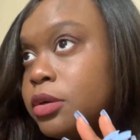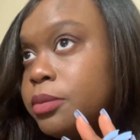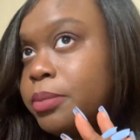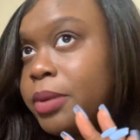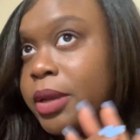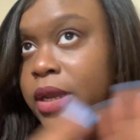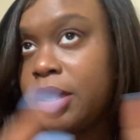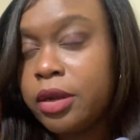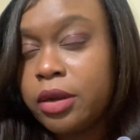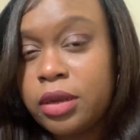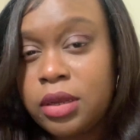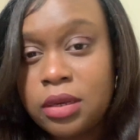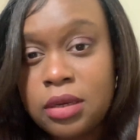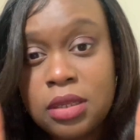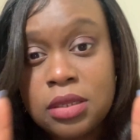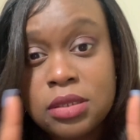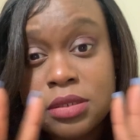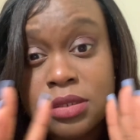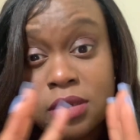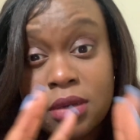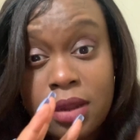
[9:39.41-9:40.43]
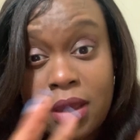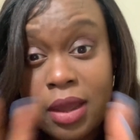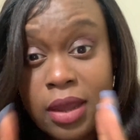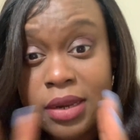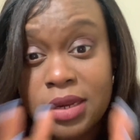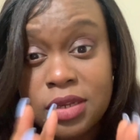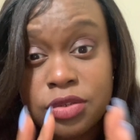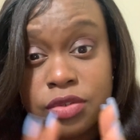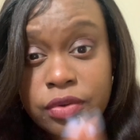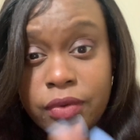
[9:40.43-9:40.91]
parent is not
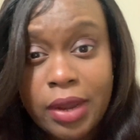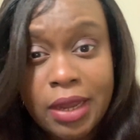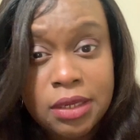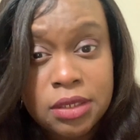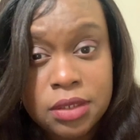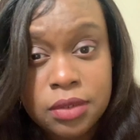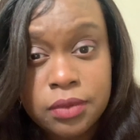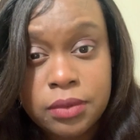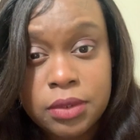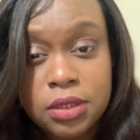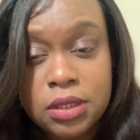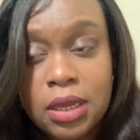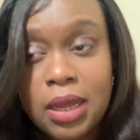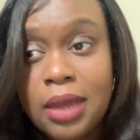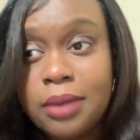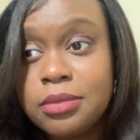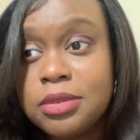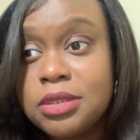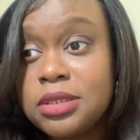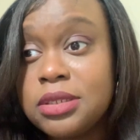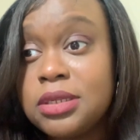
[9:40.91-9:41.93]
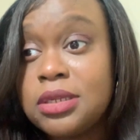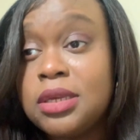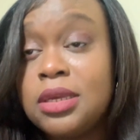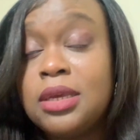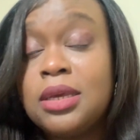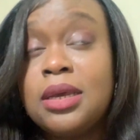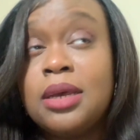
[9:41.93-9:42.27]
interacting with commonly,